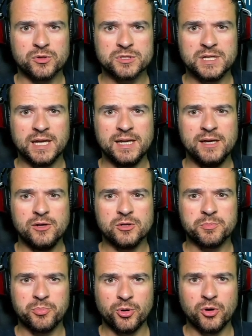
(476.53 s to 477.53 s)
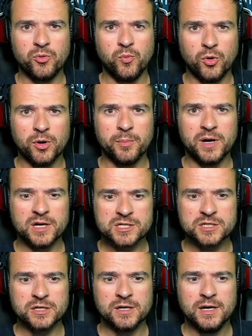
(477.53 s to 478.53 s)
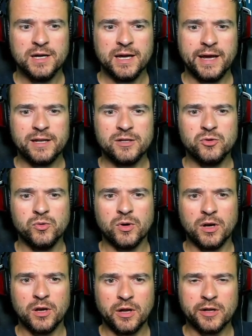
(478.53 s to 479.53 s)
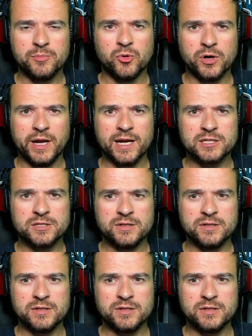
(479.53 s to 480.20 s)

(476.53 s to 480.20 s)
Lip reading: because then he could proc War Master and do a lot more extra